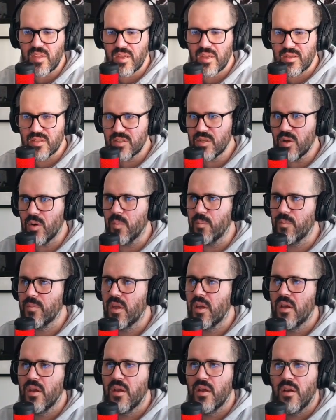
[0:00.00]
So,
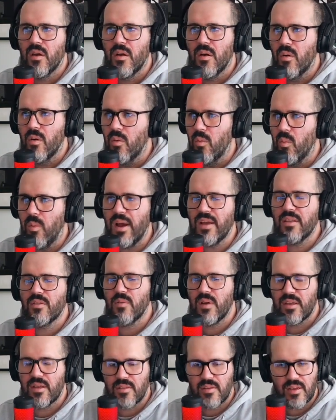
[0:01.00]
why do
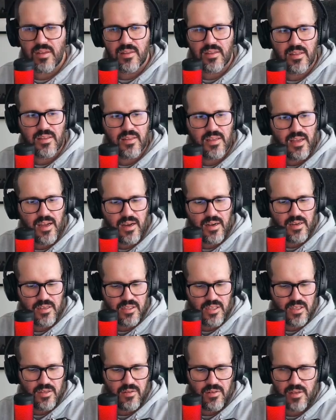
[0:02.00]
I think that they are
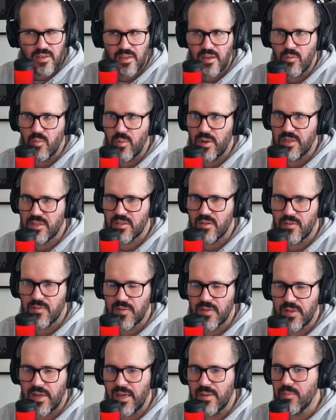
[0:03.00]
generally a waste of
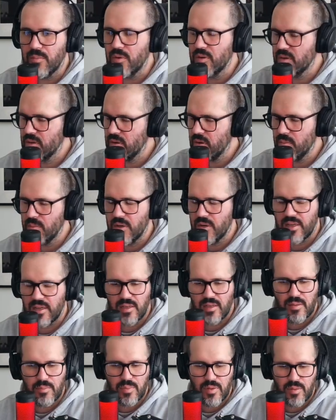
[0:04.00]
time on the common
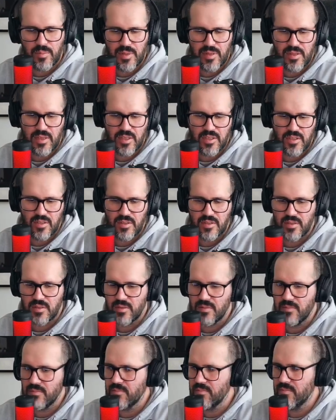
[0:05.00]
implementations?
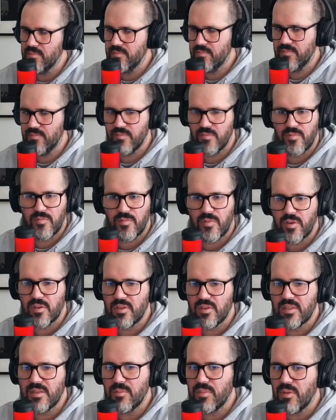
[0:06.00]
For the
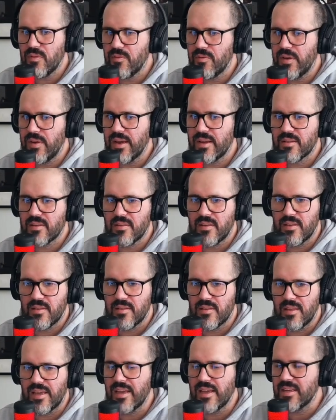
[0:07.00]
simple fact that
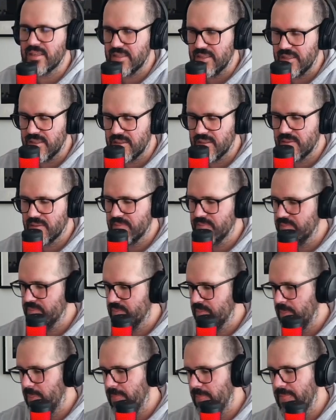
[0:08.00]
they exist.
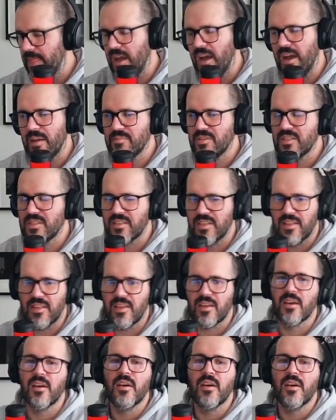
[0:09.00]
Nah, I'm just kidding.